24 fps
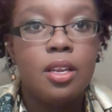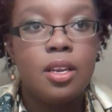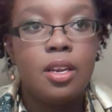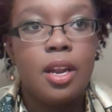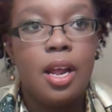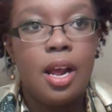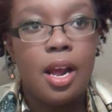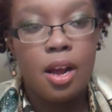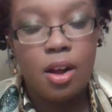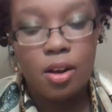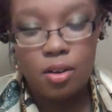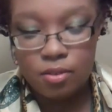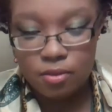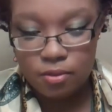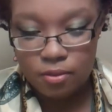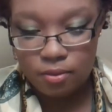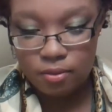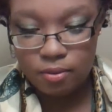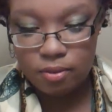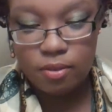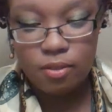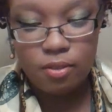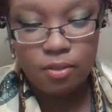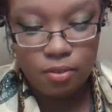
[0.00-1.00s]
Now,
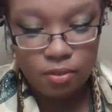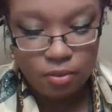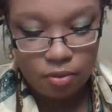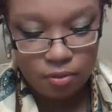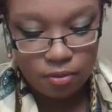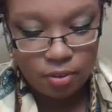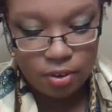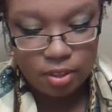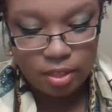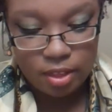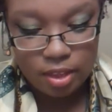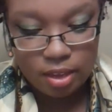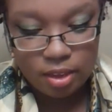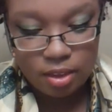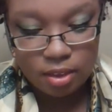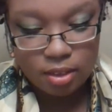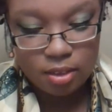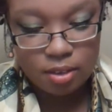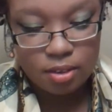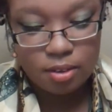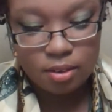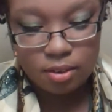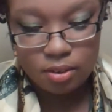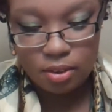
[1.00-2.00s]
For
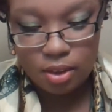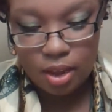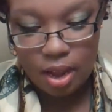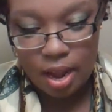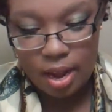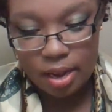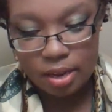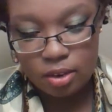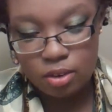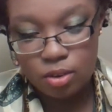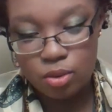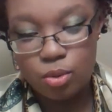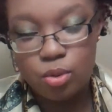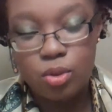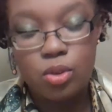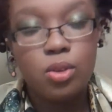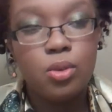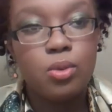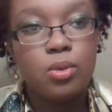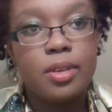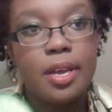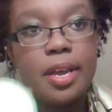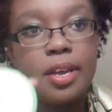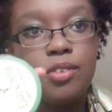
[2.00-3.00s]
this, I do
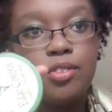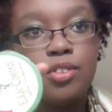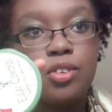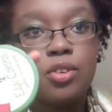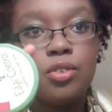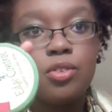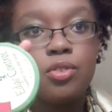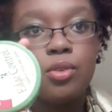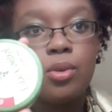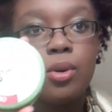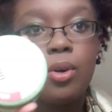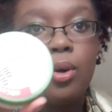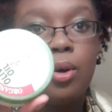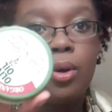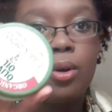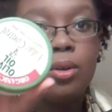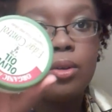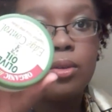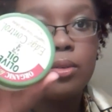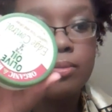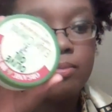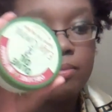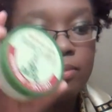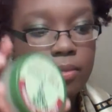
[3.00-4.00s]
use edge
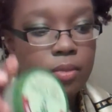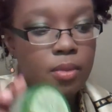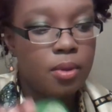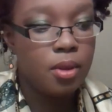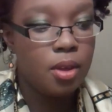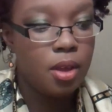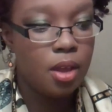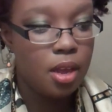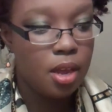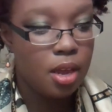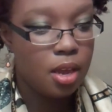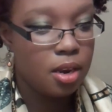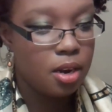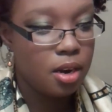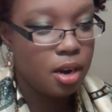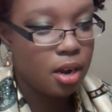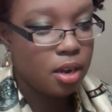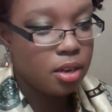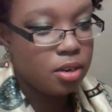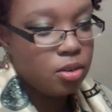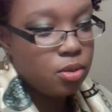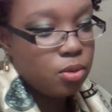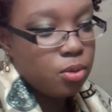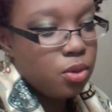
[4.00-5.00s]
control, and
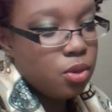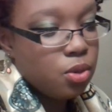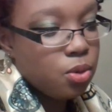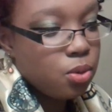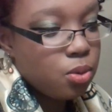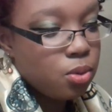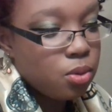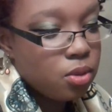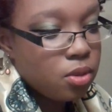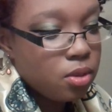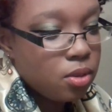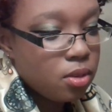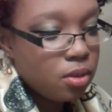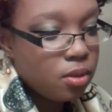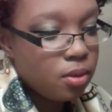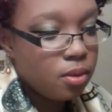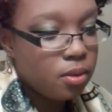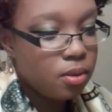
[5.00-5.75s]
I do use